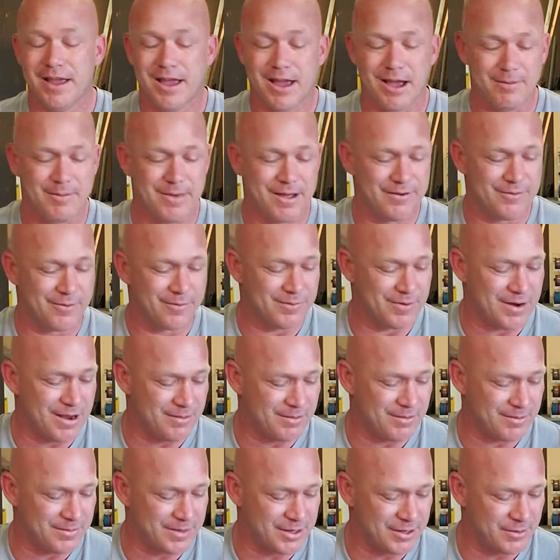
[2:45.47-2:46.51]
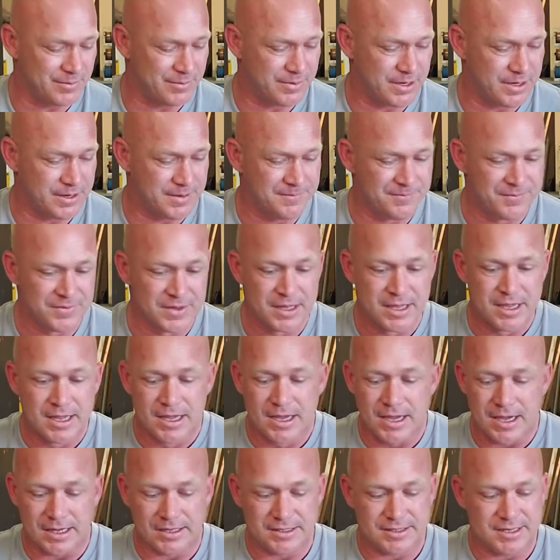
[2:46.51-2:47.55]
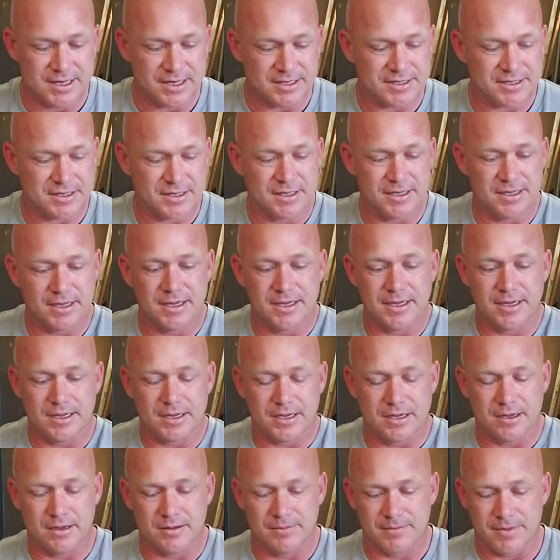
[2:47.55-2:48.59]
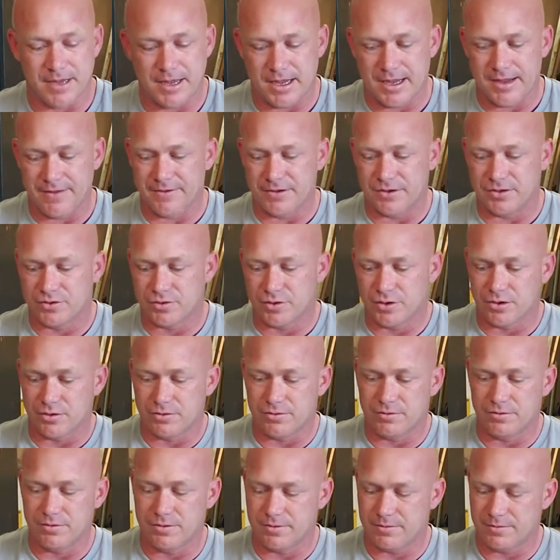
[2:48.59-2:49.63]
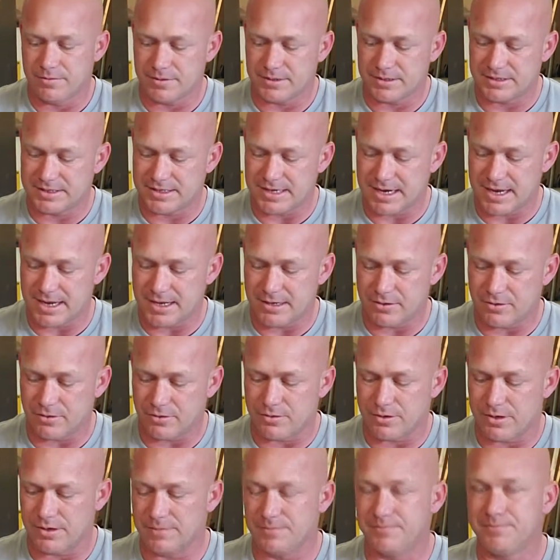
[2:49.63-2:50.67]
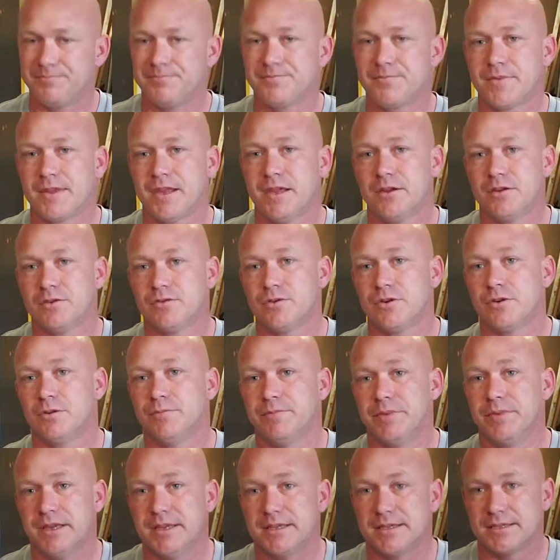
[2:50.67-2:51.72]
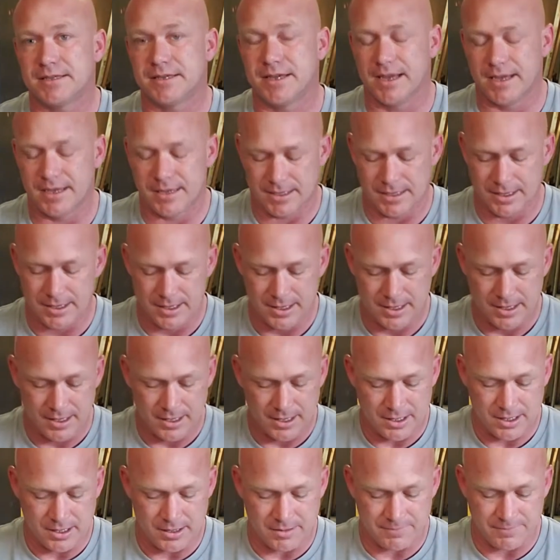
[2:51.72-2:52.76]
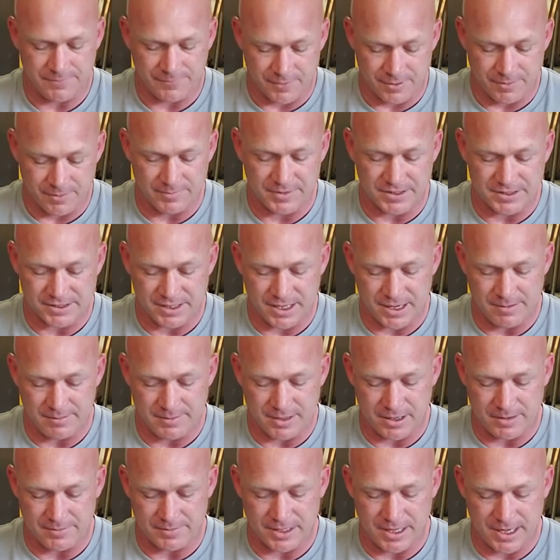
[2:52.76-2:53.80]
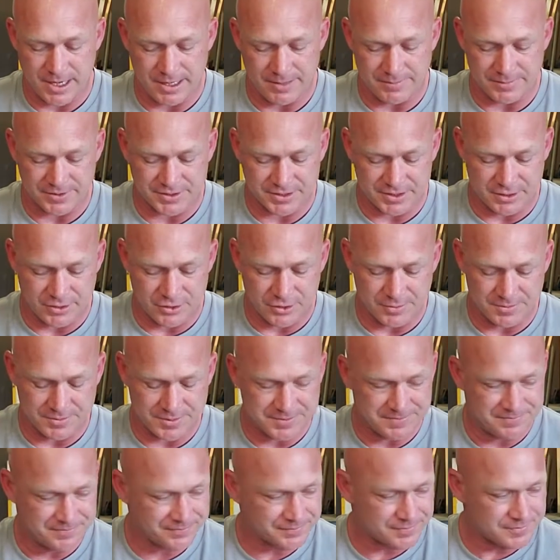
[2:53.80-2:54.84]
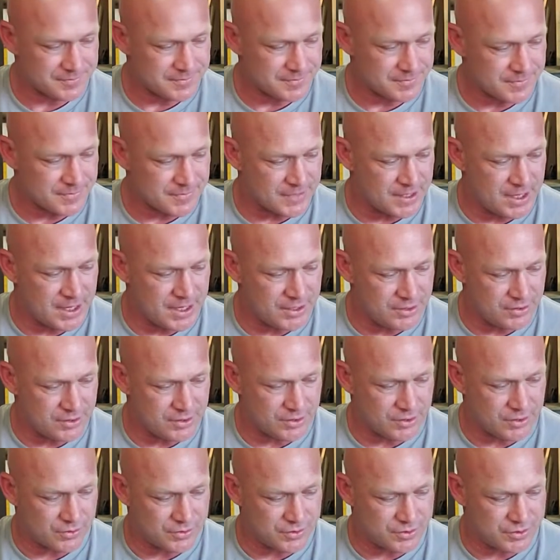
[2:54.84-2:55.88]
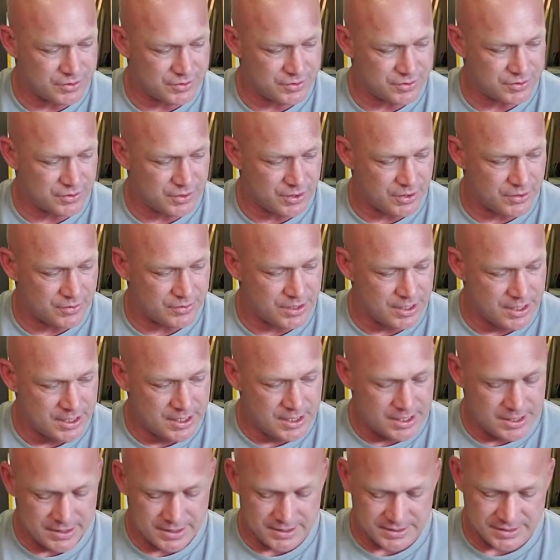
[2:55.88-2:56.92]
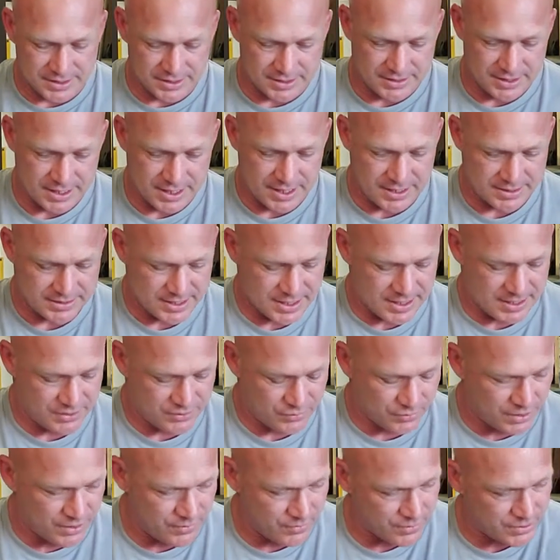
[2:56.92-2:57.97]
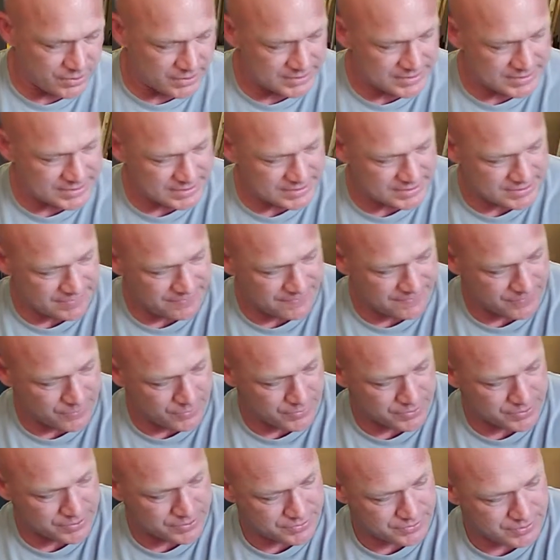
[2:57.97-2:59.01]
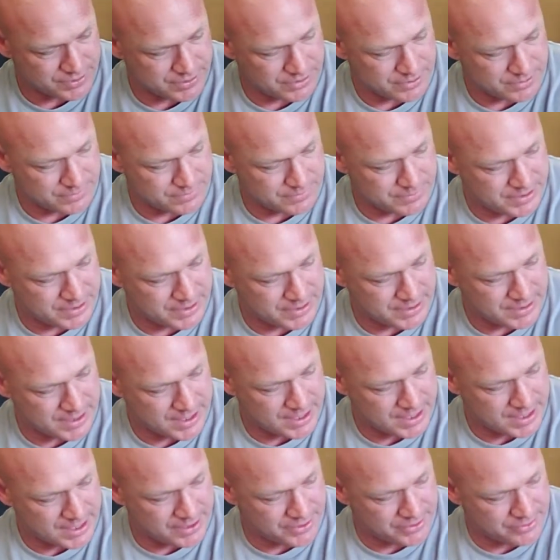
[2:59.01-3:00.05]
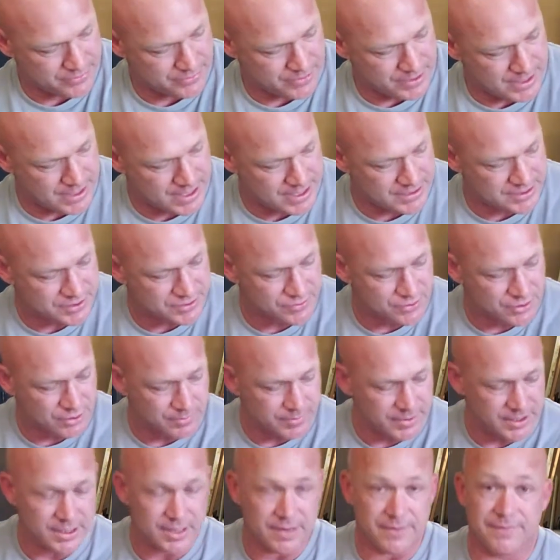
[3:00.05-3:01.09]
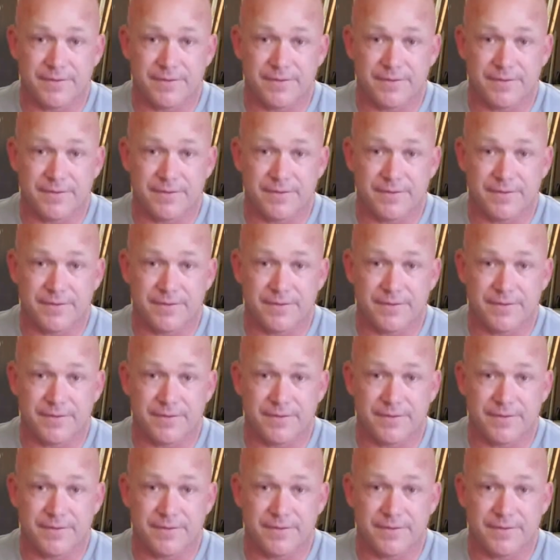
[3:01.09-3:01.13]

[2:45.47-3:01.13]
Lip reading: how bad of a problem that'll be. Additionally, I have a drill set, or a drill bit set from the same company, 80% Arms, and you can of course use your own. This contains a 21/64 drill bit, a 3/8 drill bit, and a